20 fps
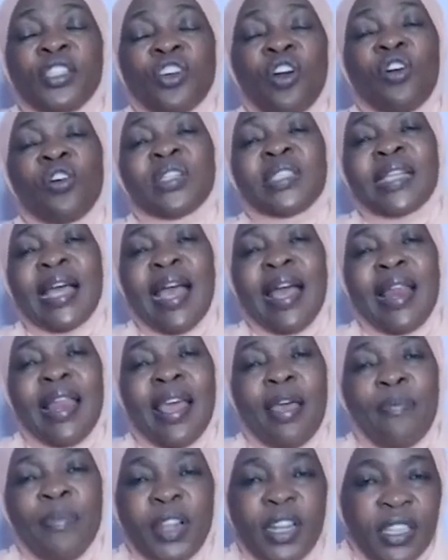those are
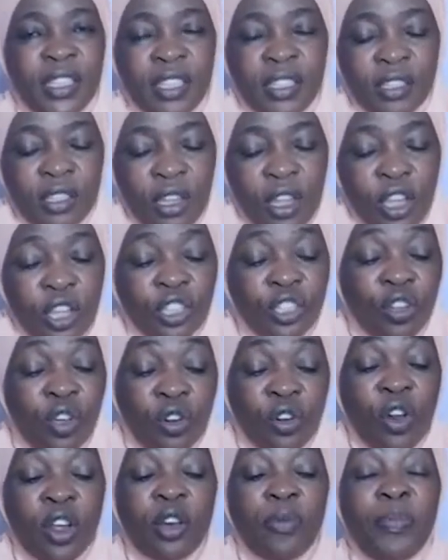liabilities.
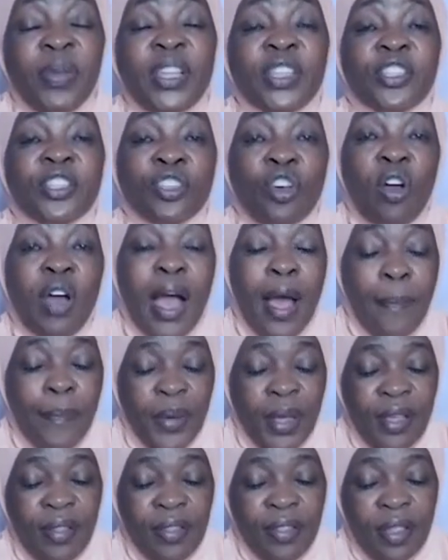So don't be so
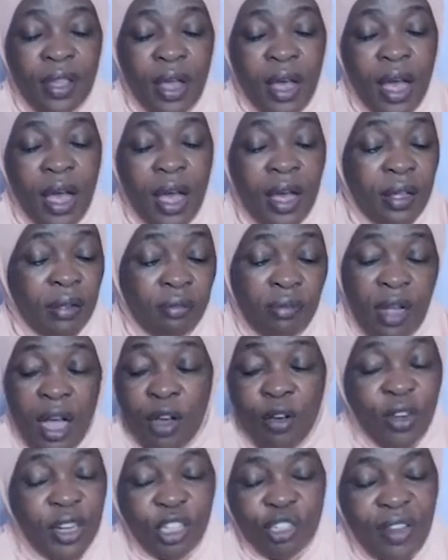happy,
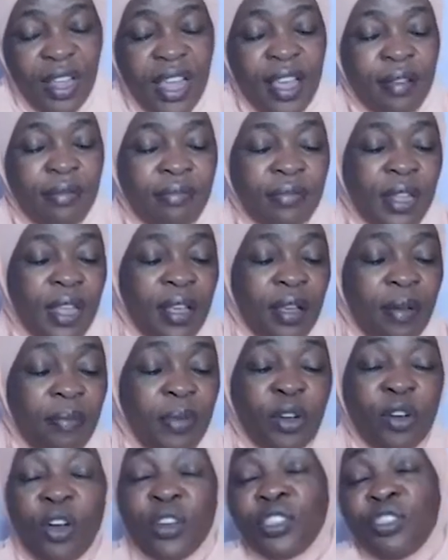according to him,
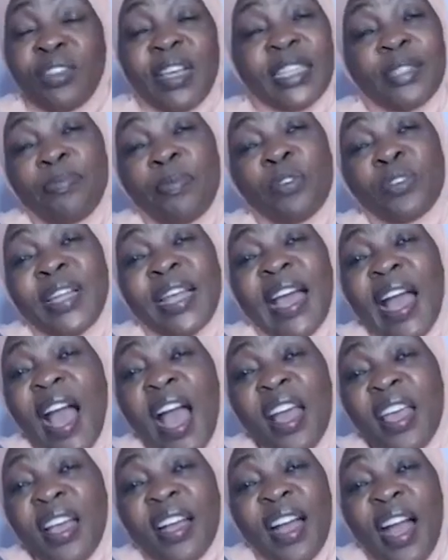because you just bought a
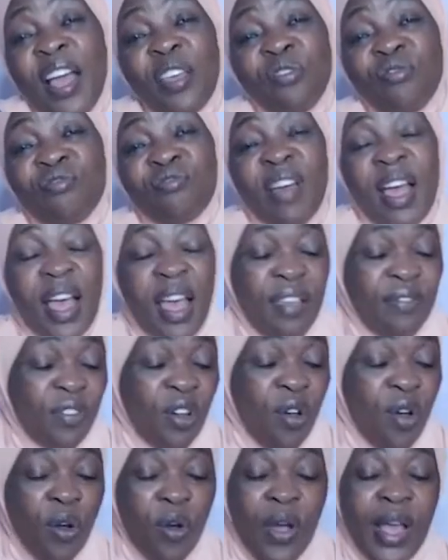car you drive
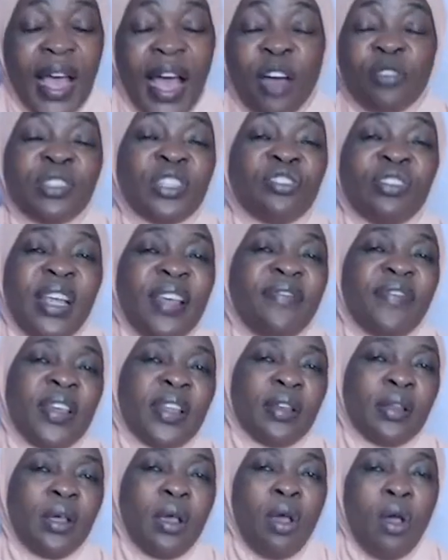or a house you live
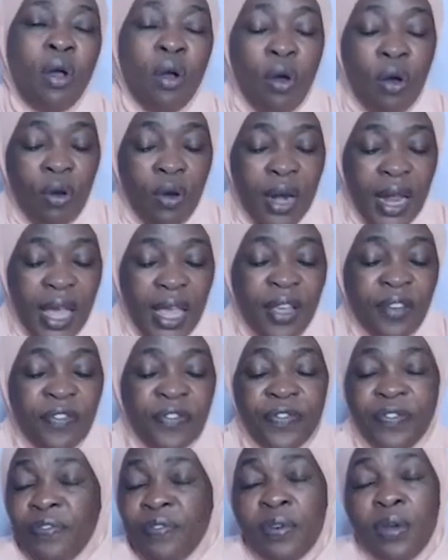in. Only if,
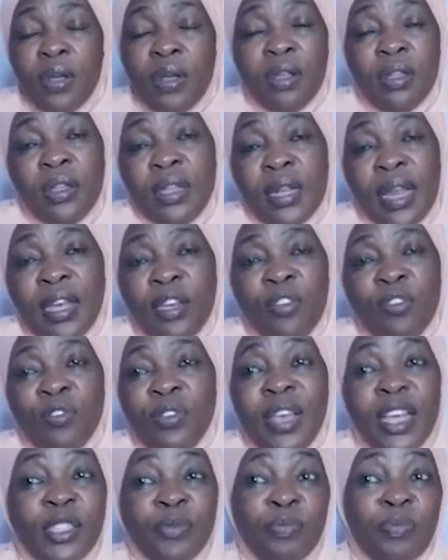like,
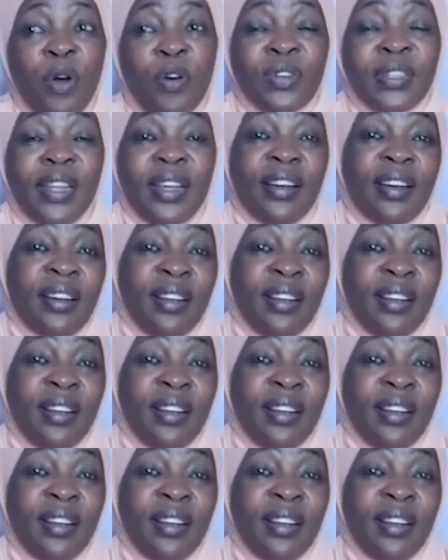you just bought